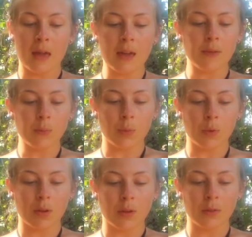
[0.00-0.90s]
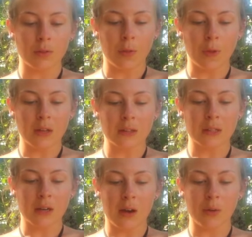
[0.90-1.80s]
Even more, the things
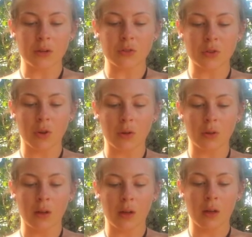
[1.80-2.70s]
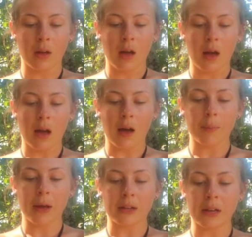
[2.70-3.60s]
in our control are
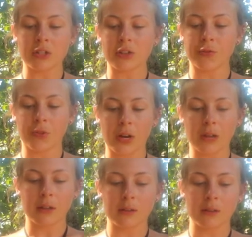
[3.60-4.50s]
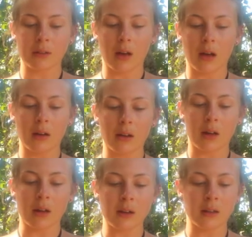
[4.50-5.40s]
by nature free,
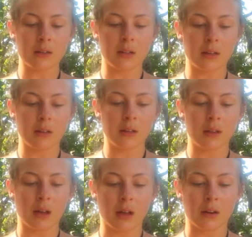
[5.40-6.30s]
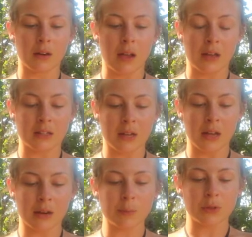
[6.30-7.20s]
unhindered, un- and
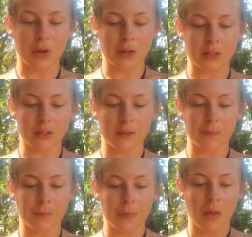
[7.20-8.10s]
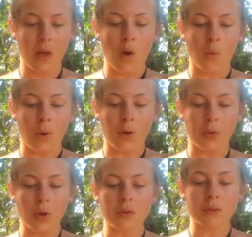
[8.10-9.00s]
unobstructed while
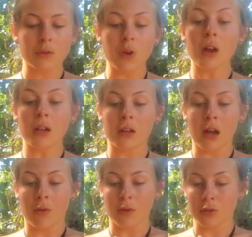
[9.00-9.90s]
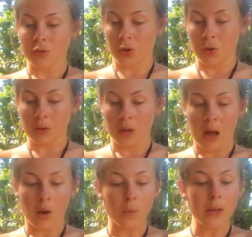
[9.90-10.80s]
those not in our control
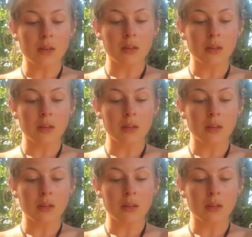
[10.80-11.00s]
are weak,